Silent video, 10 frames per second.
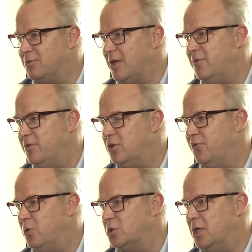relevant to
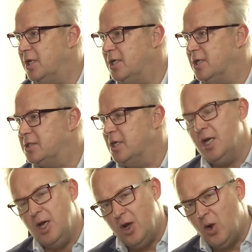future leaders,
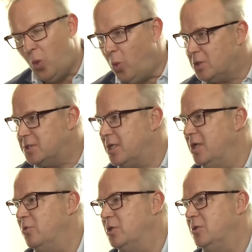what skill
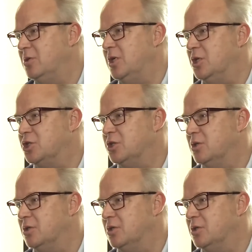would you teach?